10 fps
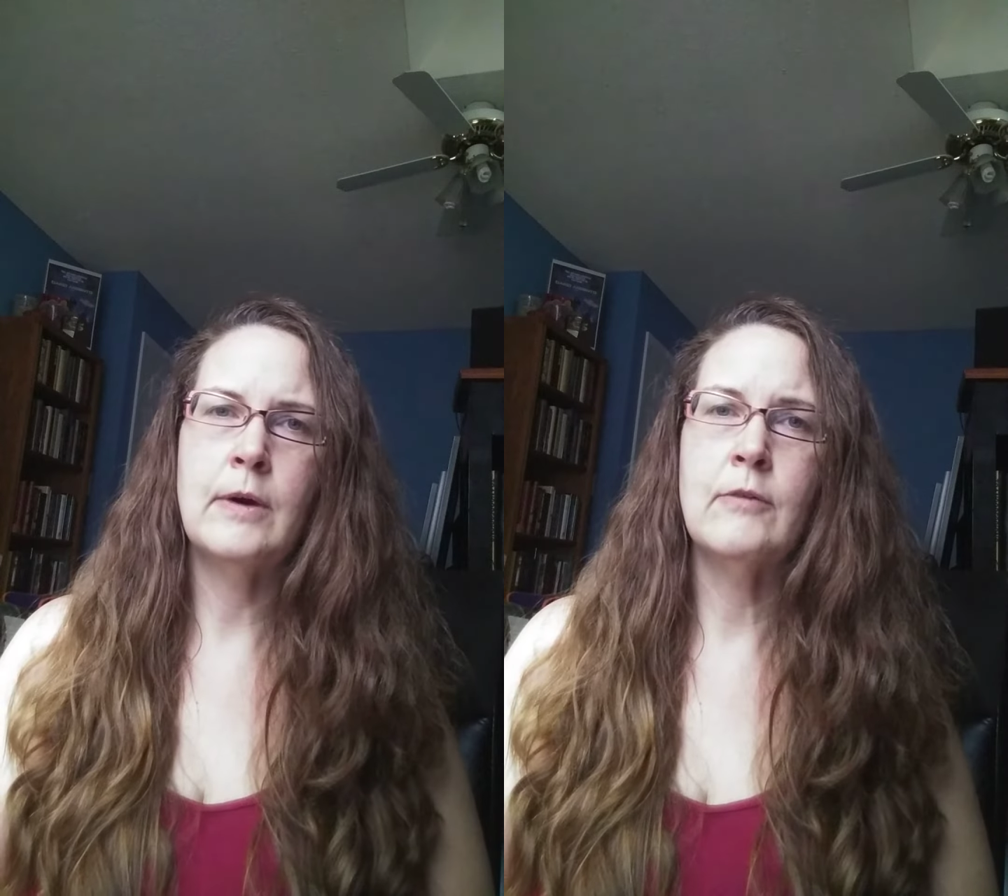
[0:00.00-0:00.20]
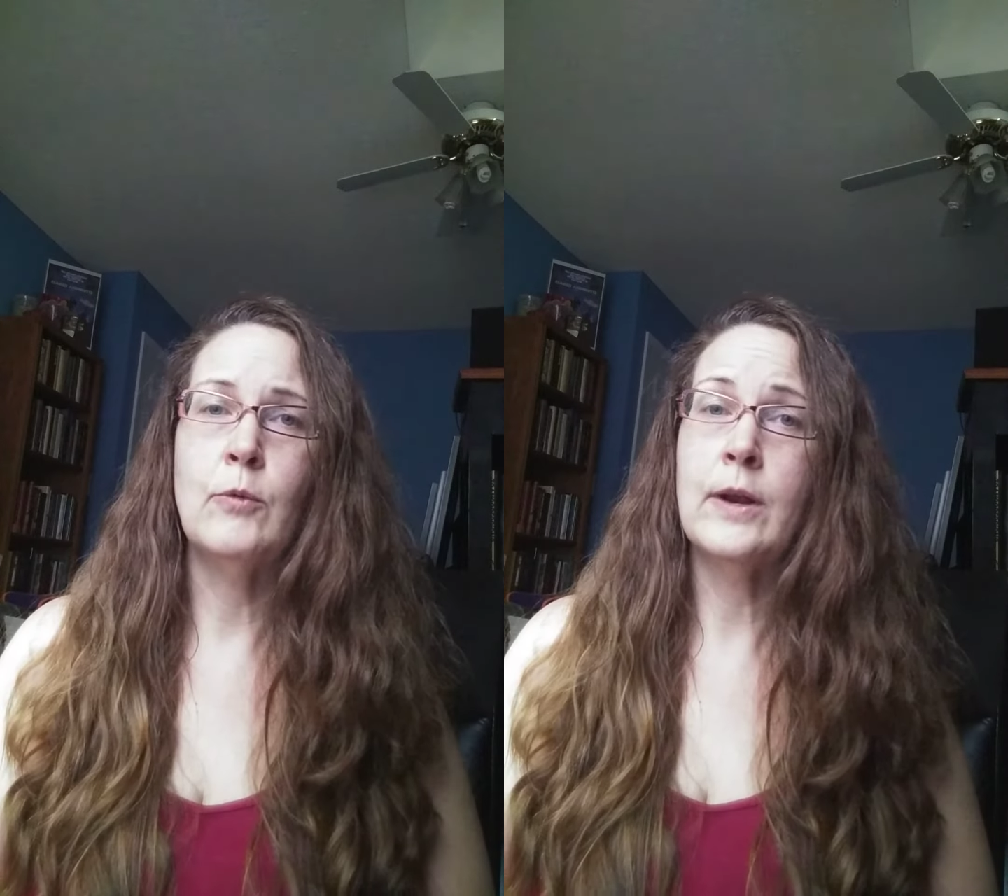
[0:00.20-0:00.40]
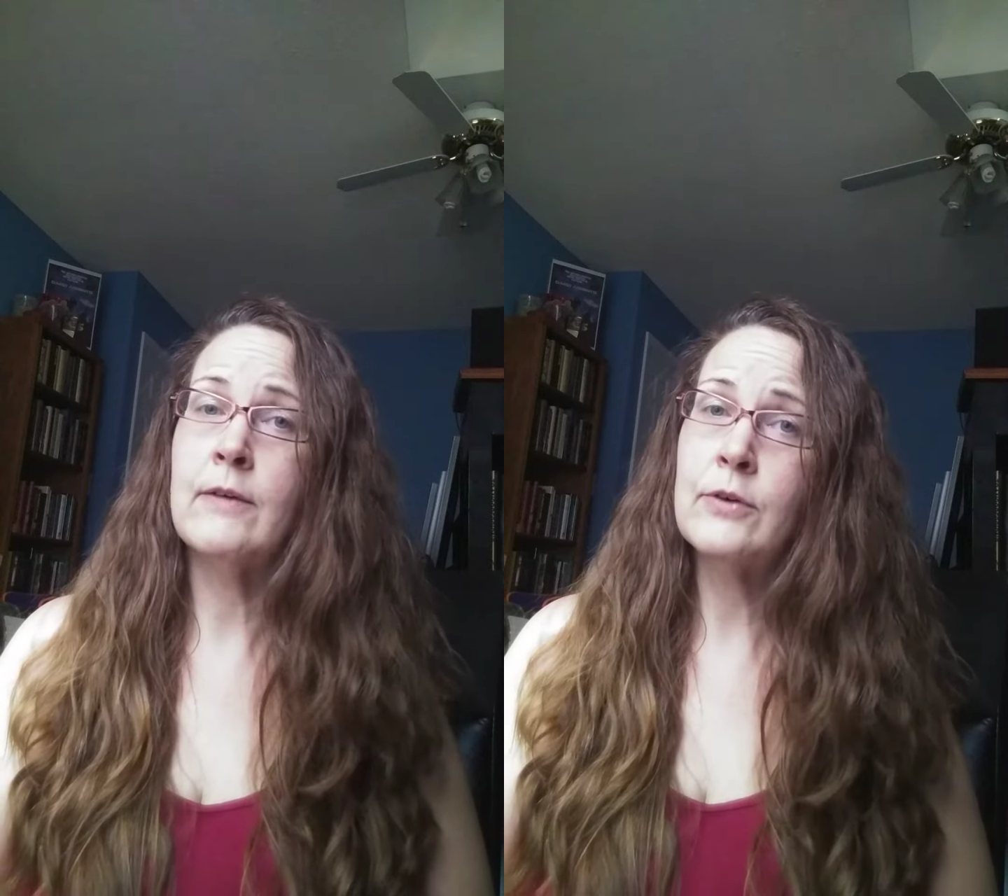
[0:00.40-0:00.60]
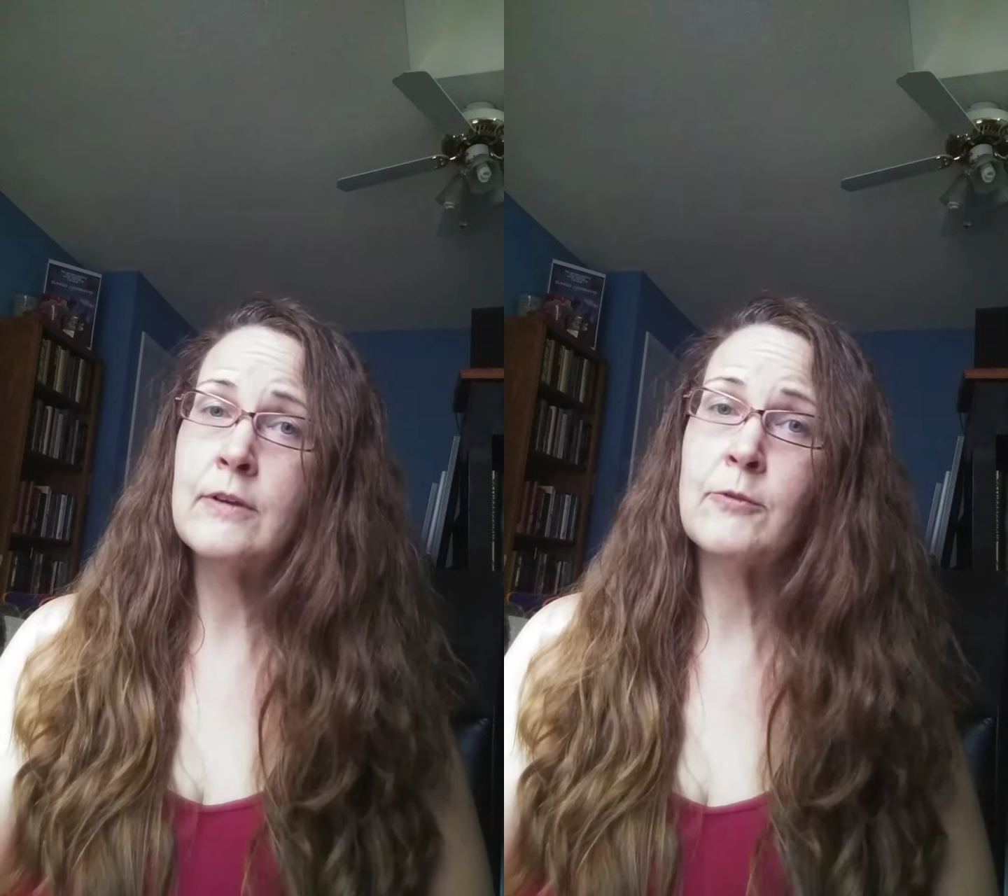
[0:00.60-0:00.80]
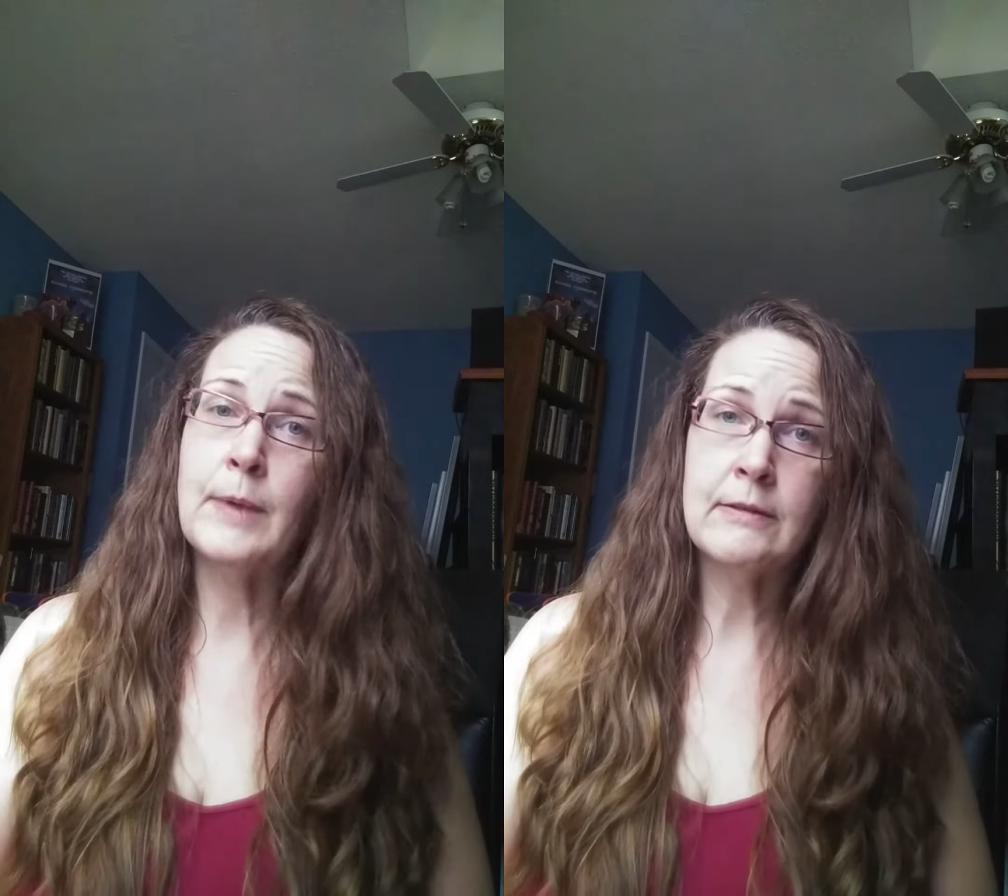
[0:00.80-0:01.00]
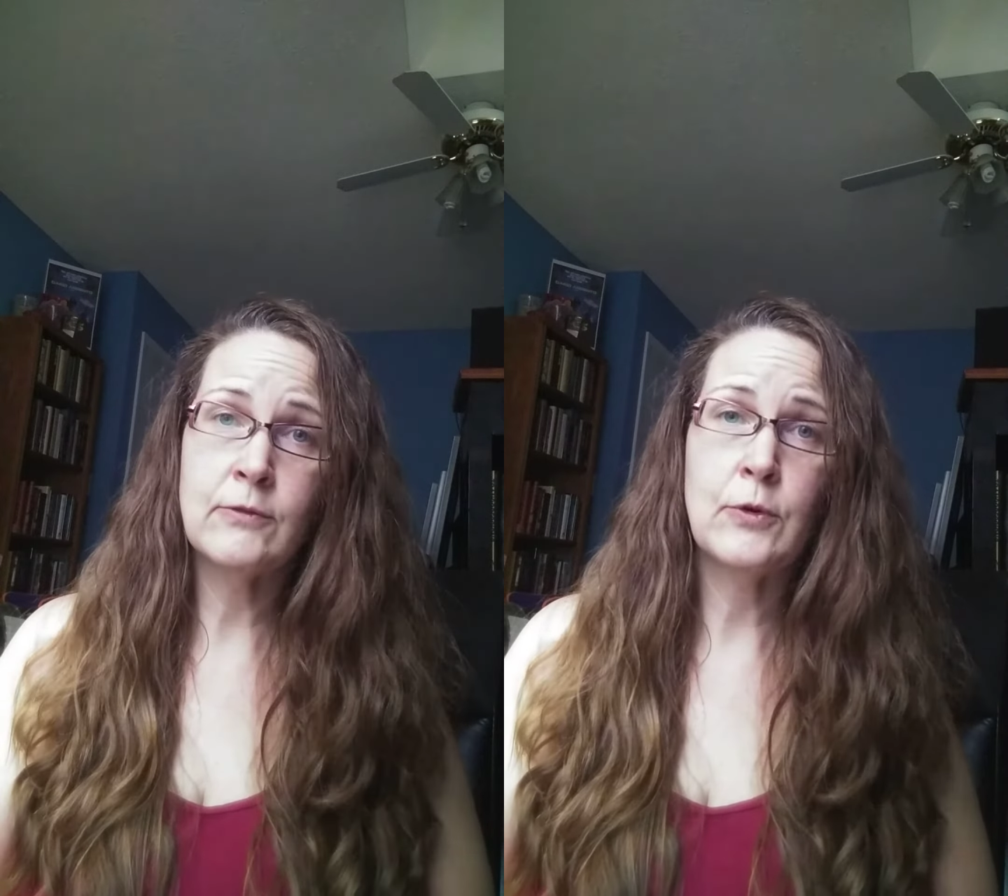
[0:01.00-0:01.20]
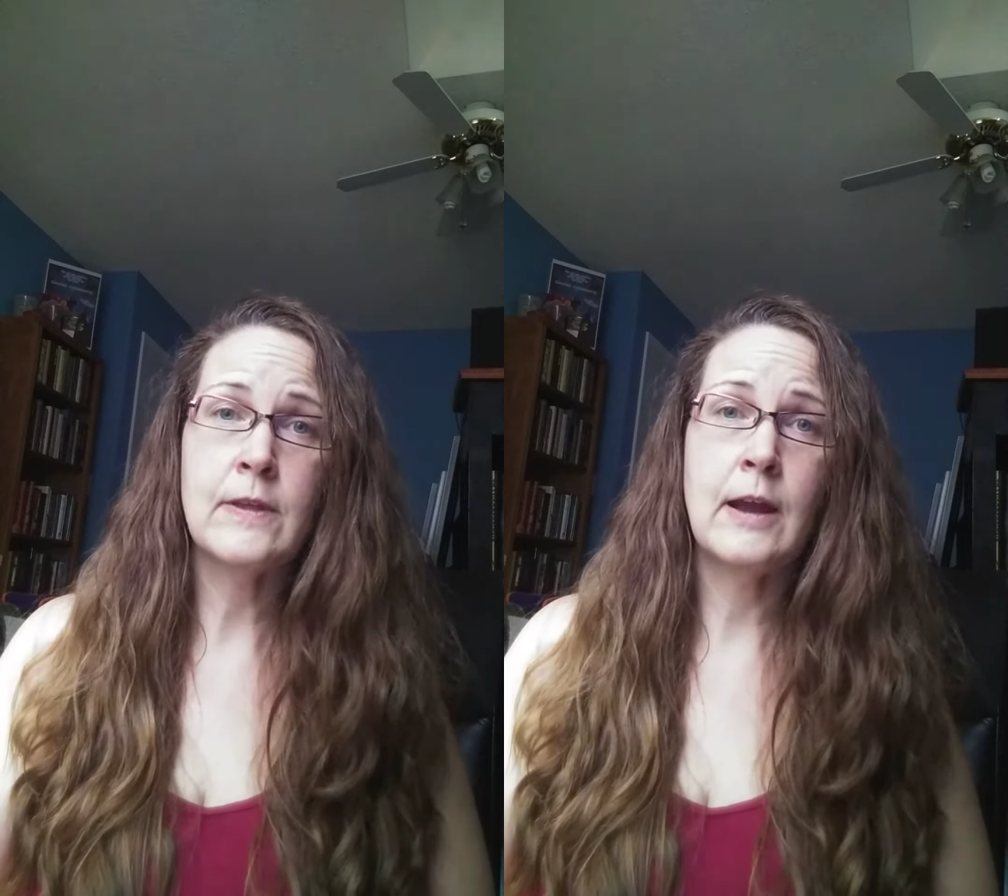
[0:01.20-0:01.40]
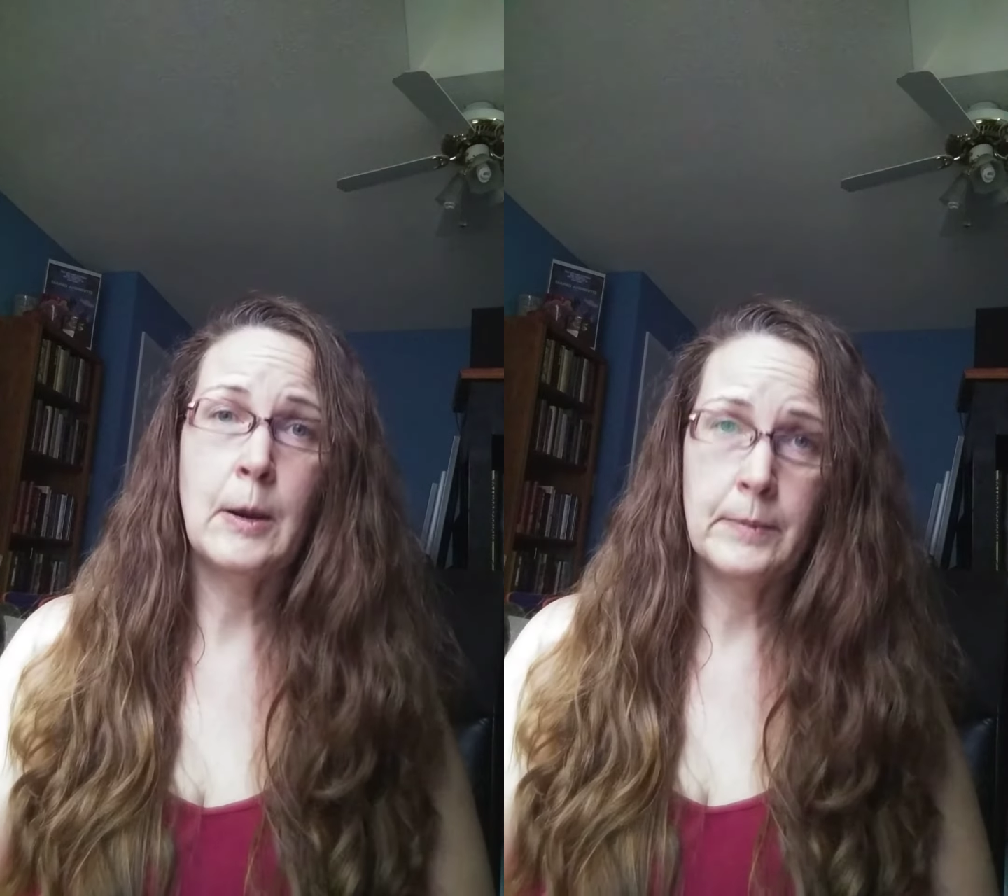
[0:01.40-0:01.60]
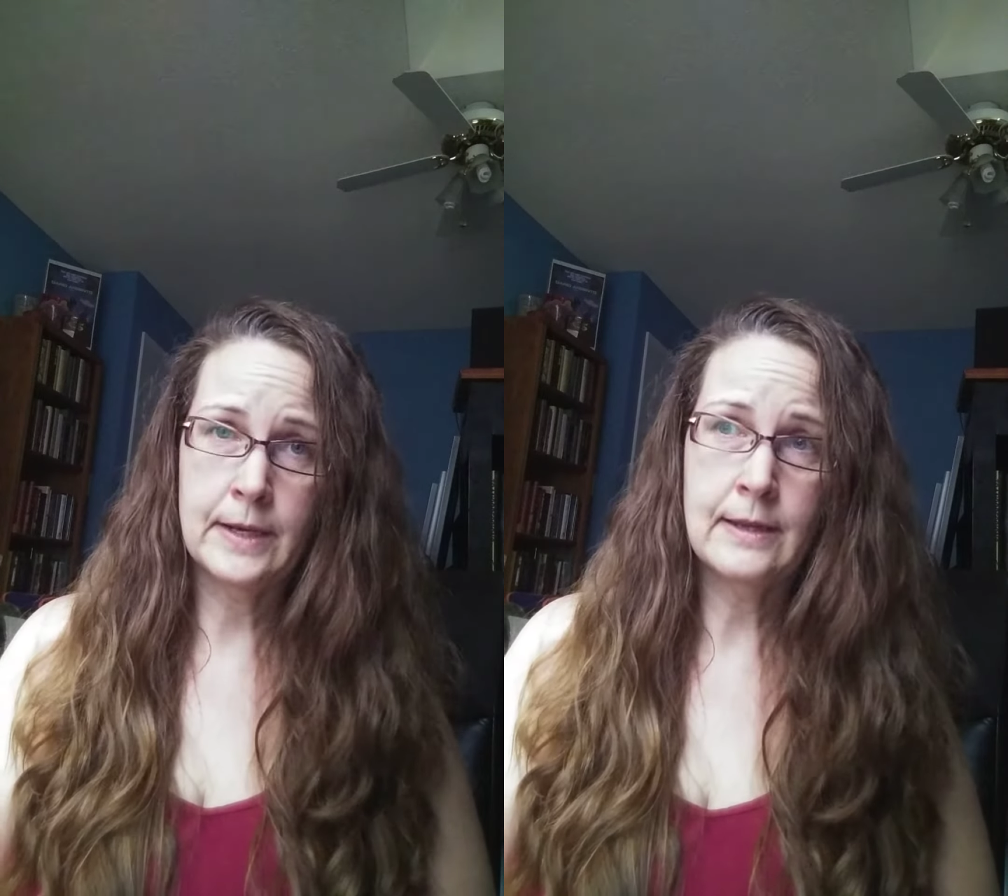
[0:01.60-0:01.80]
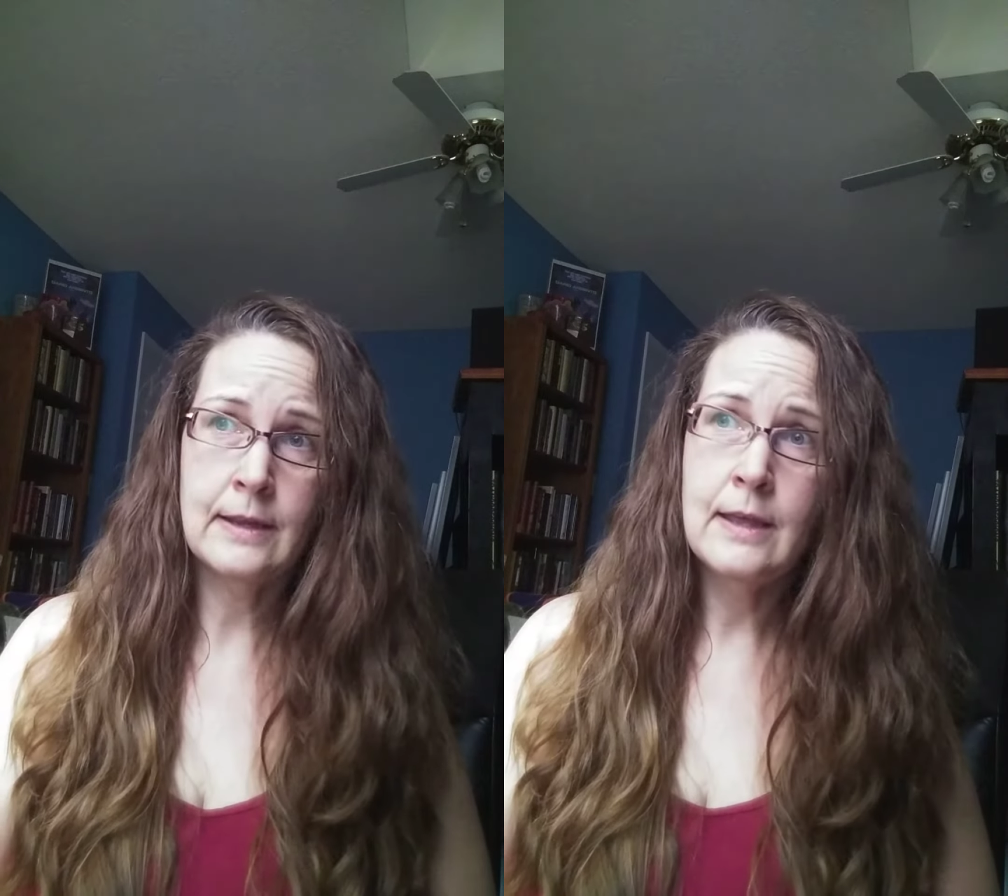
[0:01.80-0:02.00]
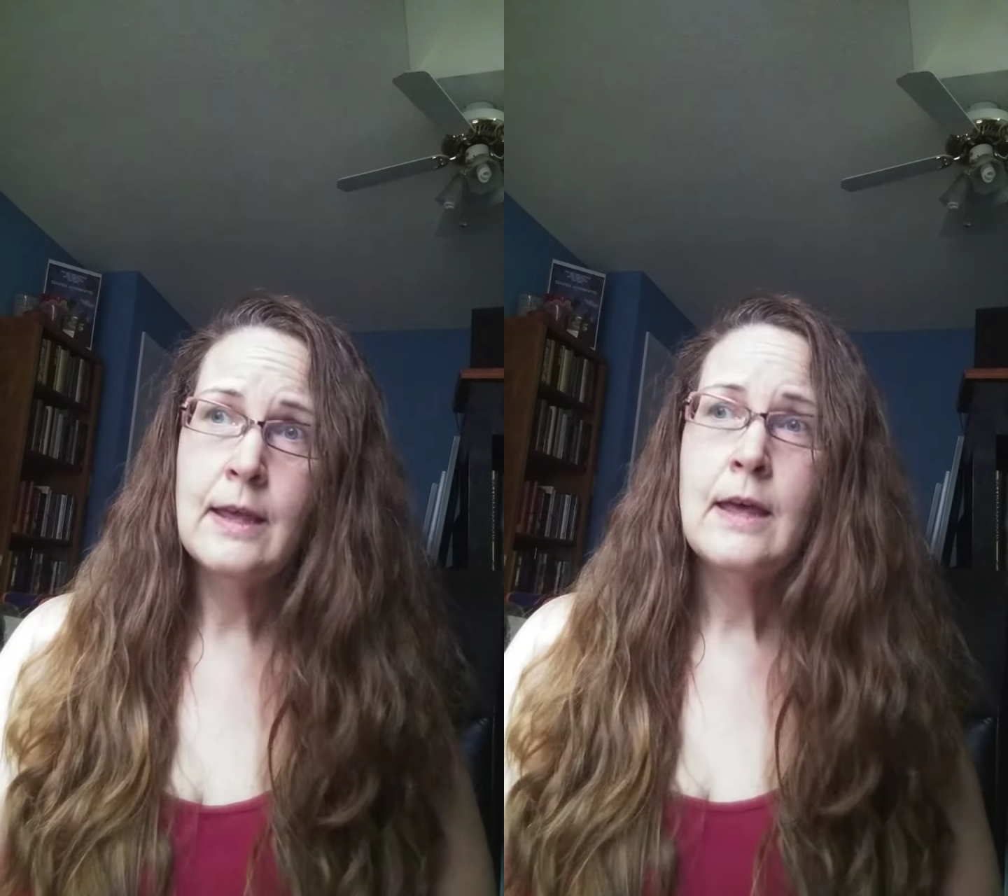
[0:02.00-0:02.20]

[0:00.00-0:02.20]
of whatever is best for the company,